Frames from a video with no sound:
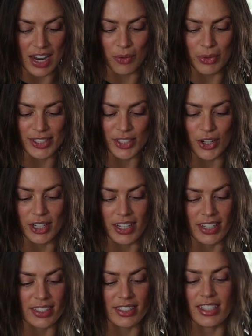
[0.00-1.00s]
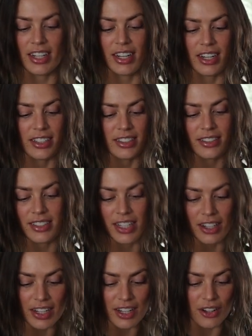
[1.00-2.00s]
and we started like sending
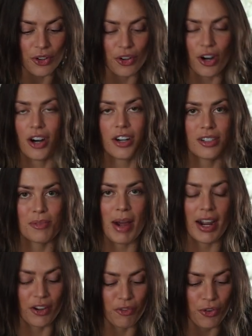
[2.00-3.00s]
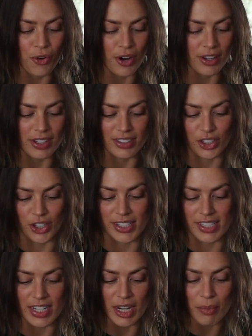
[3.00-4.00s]
silly little cards back and forth and
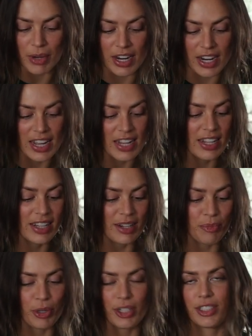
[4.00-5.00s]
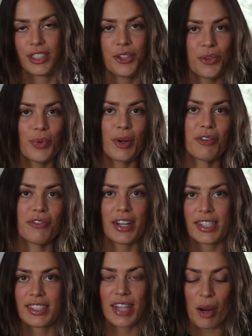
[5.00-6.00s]
started DMing. Then pretty soon we were
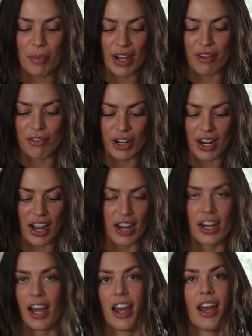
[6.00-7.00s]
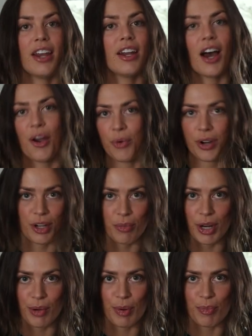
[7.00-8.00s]
FaceTiming every night, and I wanted to
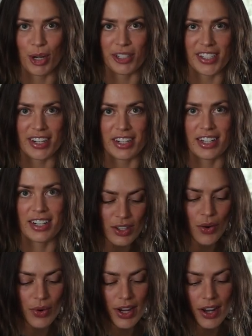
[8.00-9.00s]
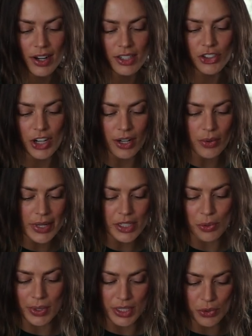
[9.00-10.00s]
meet him in person. So in January
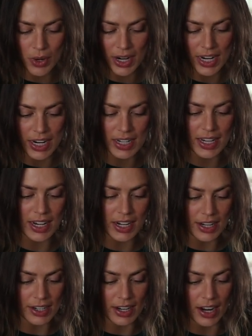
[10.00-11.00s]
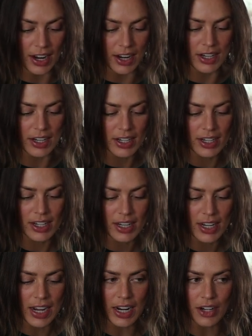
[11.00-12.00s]
2020, Kenna and I
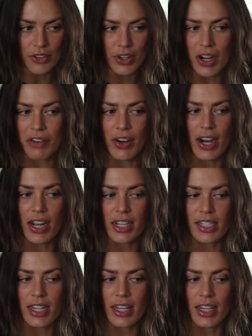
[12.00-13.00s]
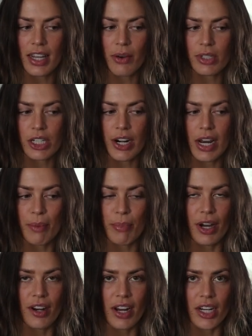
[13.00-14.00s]
And I don't know if I said that was her name,
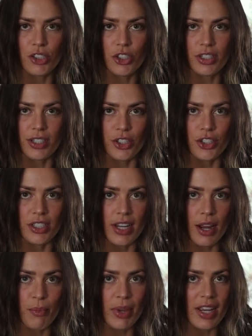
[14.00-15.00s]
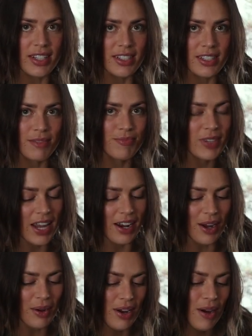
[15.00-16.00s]
but Andrew's sister's name is
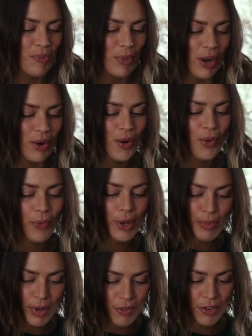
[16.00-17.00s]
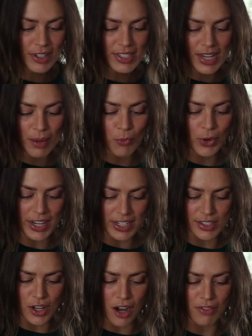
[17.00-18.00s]
Kenna. But we bid for the same
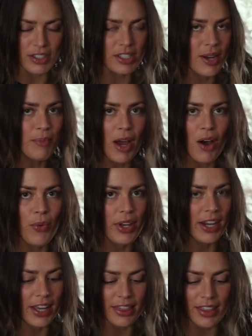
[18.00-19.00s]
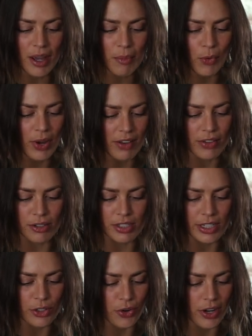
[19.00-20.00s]
weekends off. Somehow we get them. We have no
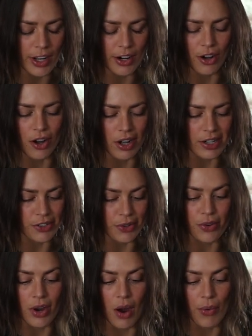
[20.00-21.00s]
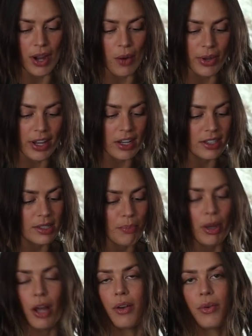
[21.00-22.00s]
seniority at all. I don't know how we got weekends,
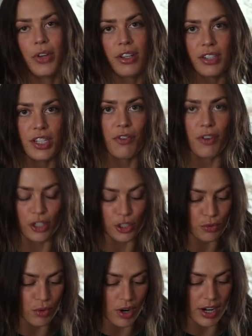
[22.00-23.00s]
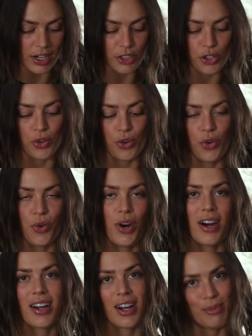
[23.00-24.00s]
but we used the first one
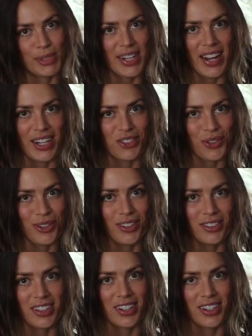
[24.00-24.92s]
to come see Andrew.